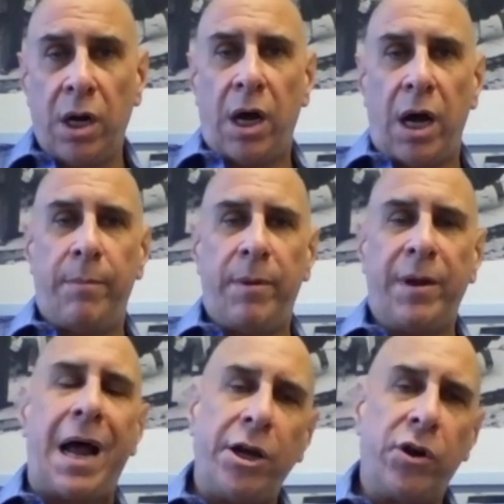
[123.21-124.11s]
but
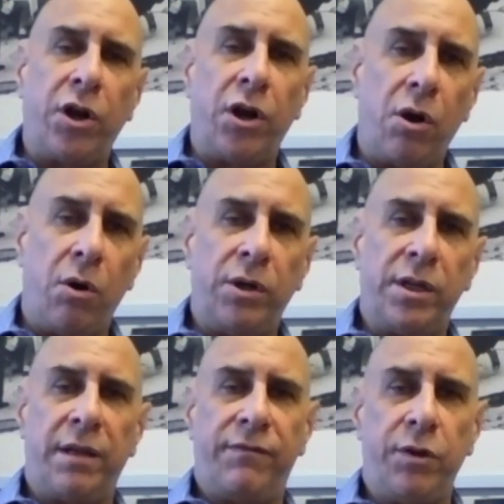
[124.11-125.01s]
how you're going to go into
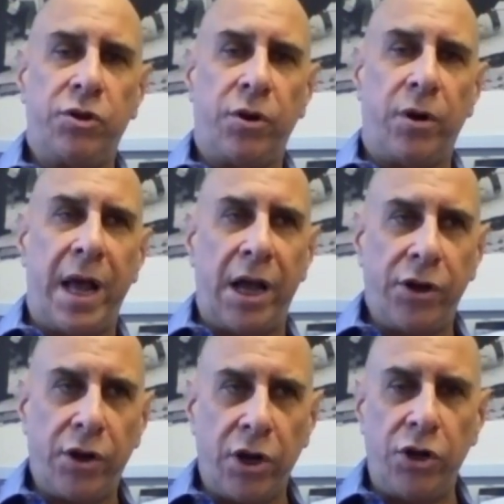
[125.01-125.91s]
the future and how
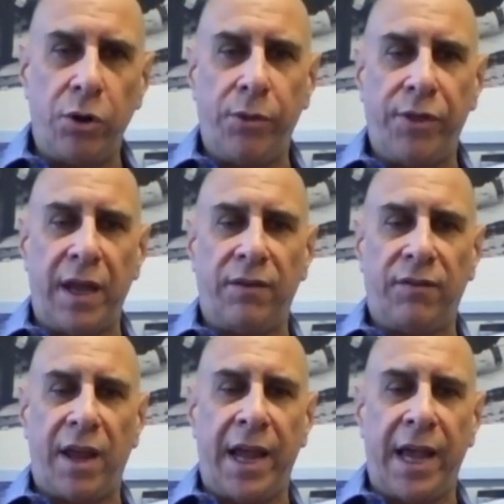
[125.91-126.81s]
you're going to do
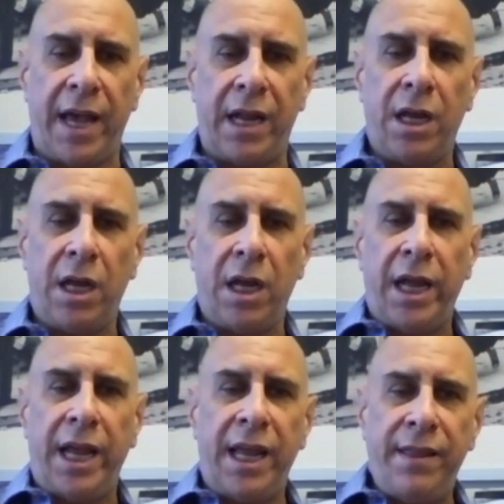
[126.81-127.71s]
things. And
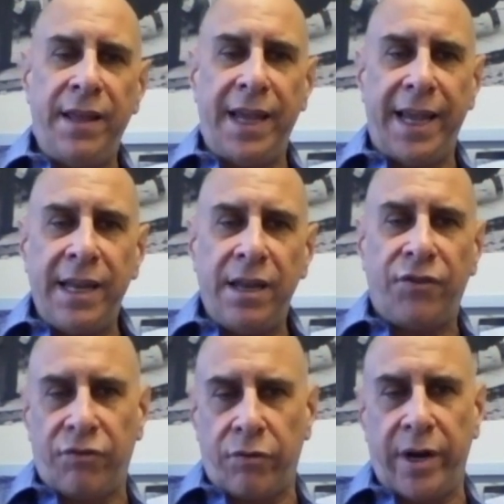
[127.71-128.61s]
in the
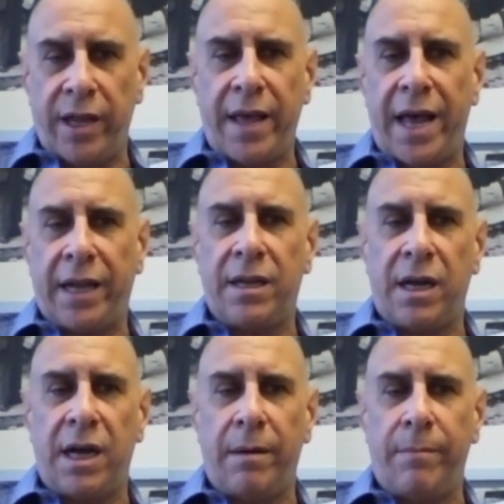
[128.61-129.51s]
industry that
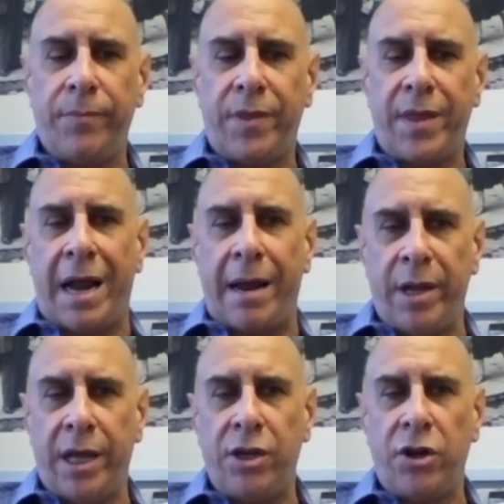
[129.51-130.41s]
I'm
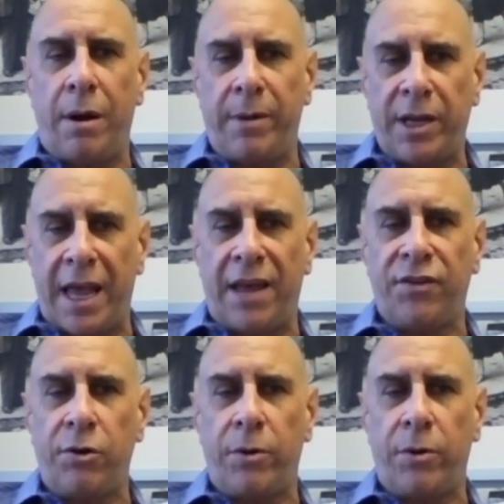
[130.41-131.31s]
in, I'm a
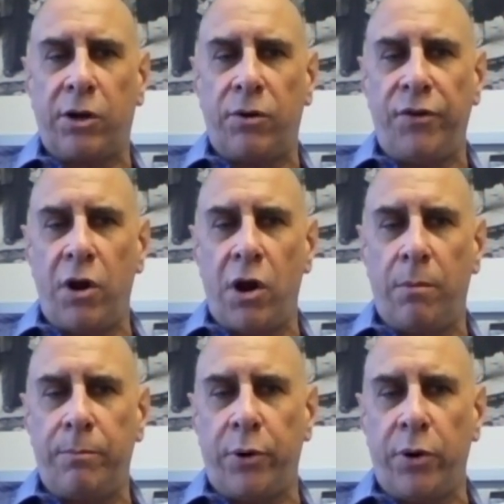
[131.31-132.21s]
casting director, as you
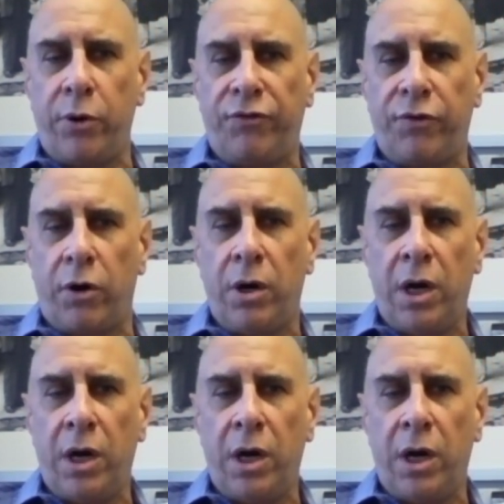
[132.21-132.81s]
know, and producer.